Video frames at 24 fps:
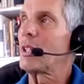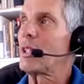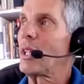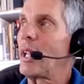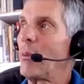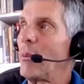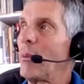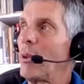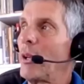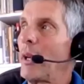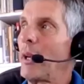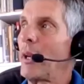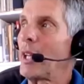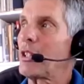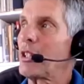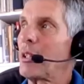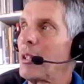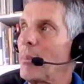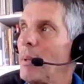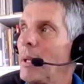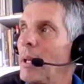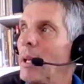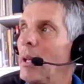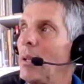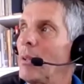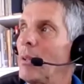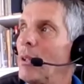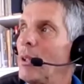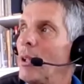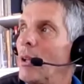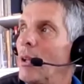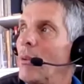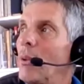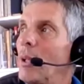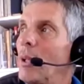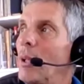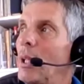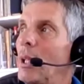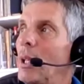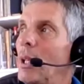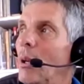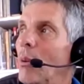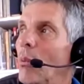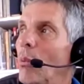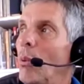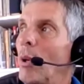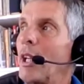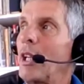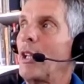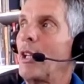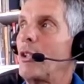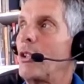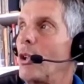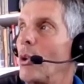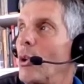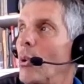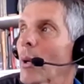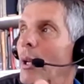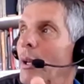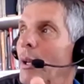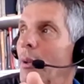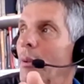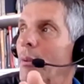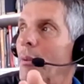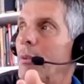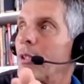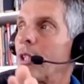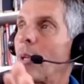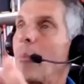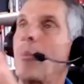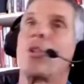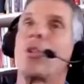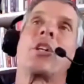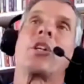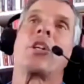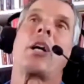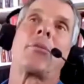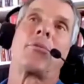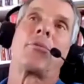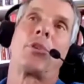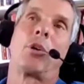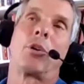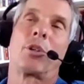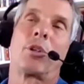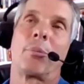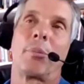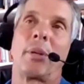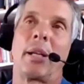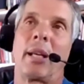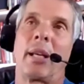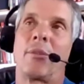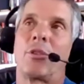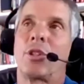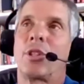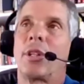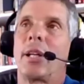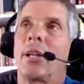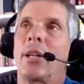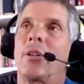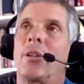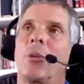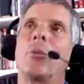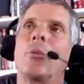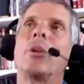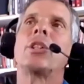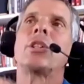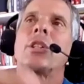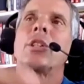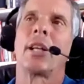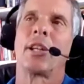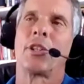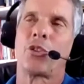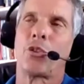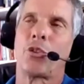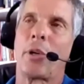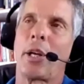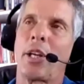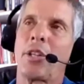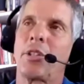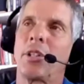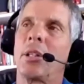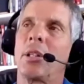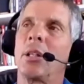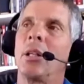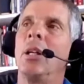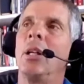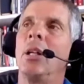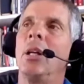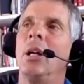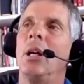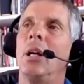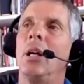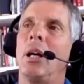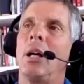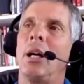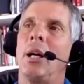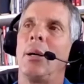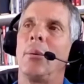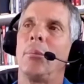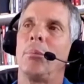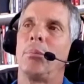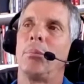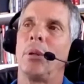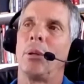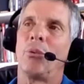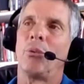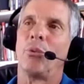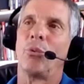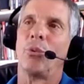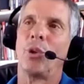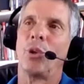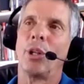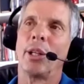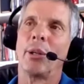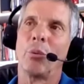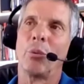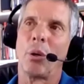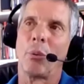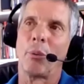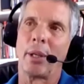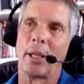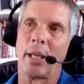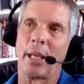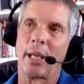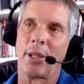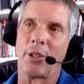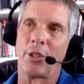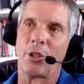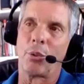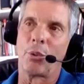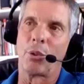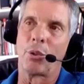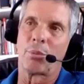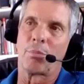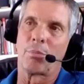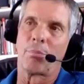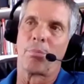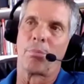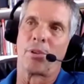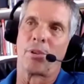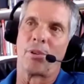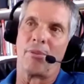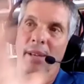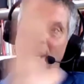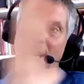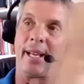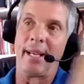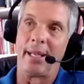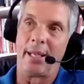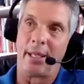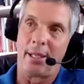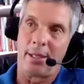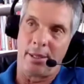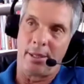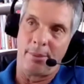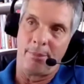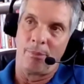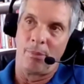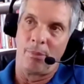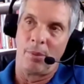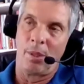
say it when you asked about you know the uh, what do you do when someone's not following the behavior standard, and we said address it. Uh, but really, what we got to do is prevent it